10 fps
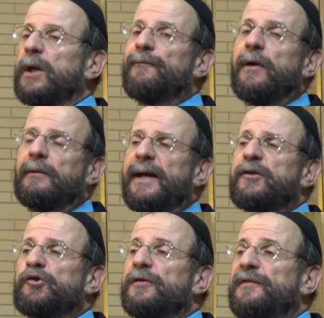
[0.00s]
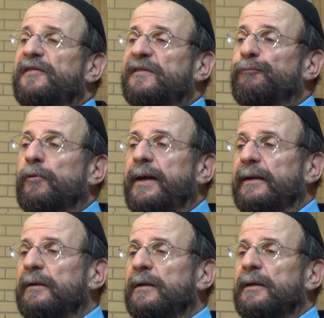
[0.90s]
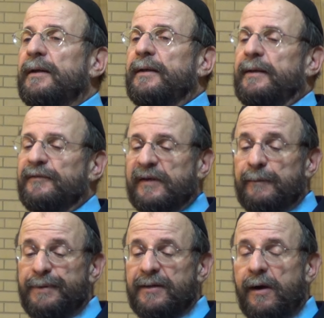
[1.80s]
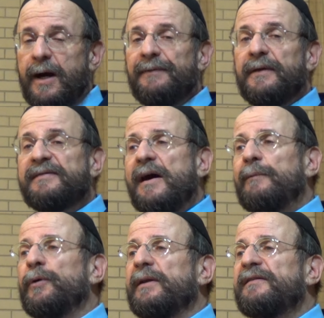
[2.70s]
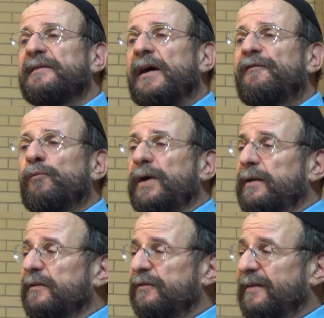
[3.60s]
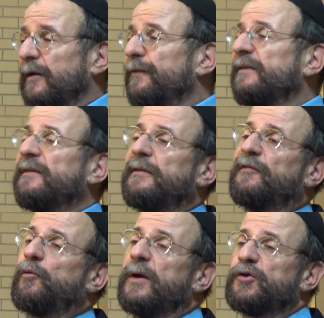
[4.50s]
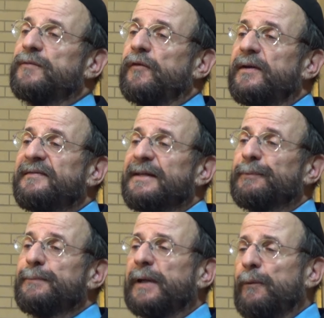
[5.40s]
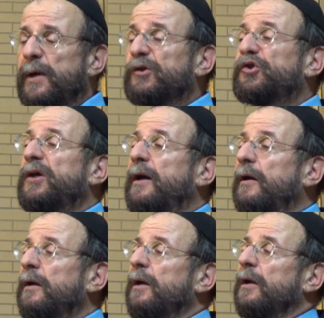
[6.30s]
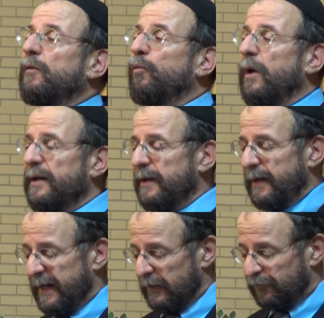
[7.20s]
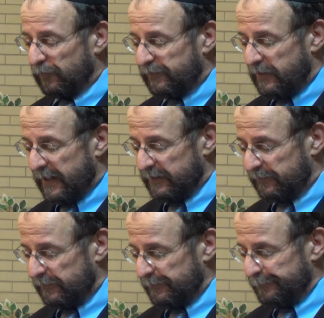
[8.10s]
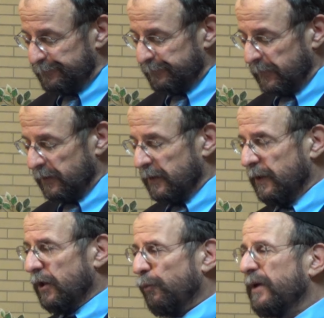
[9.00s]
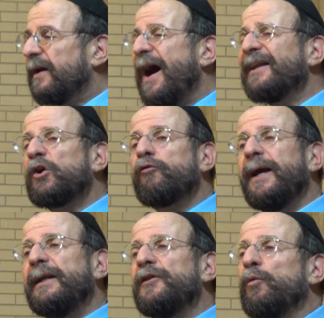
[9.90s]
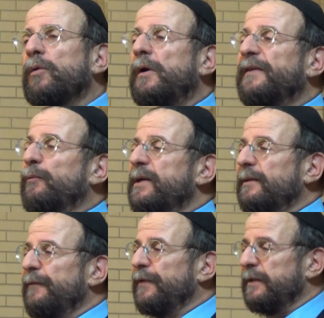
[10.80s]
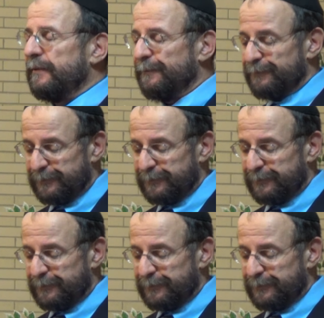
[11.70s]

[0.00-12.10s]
one of our lectures this spring is going to be on the Talmud itself, and we're going to delve into this question very deeply. But I want to share one answer tonight. When God created the world that we live in,